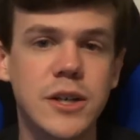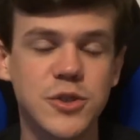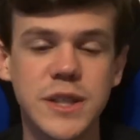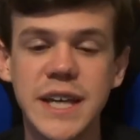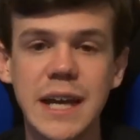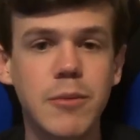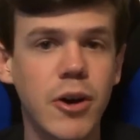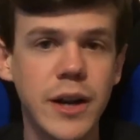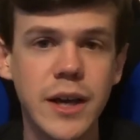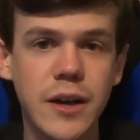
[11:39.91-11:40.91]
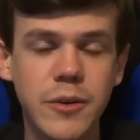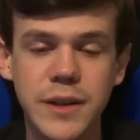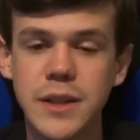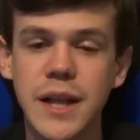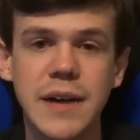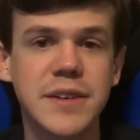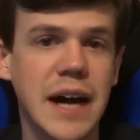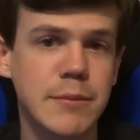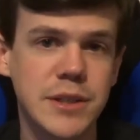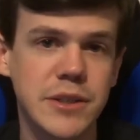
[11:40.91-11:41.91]
So the game audio and the live
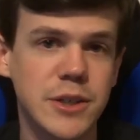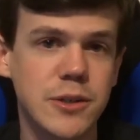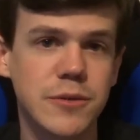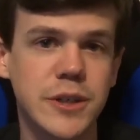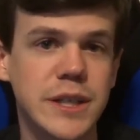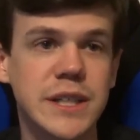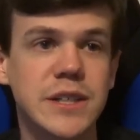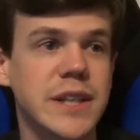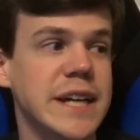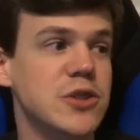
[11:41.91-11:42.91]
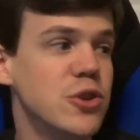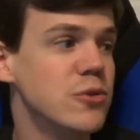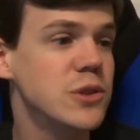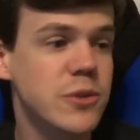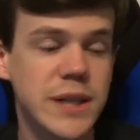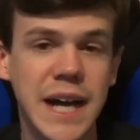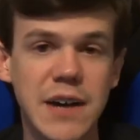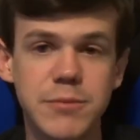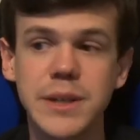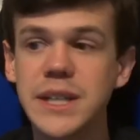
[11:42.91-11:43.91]
commentary over it is like two, two and a
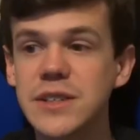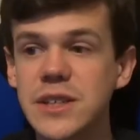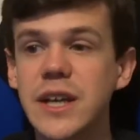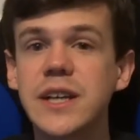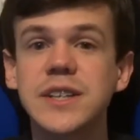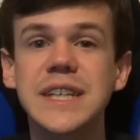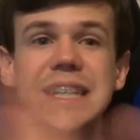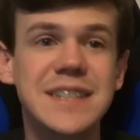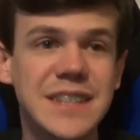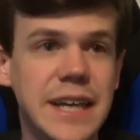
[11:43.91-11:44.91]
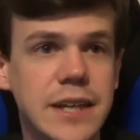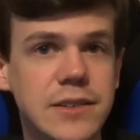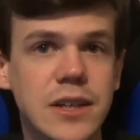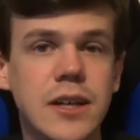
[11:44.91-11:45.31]
half minutes desynced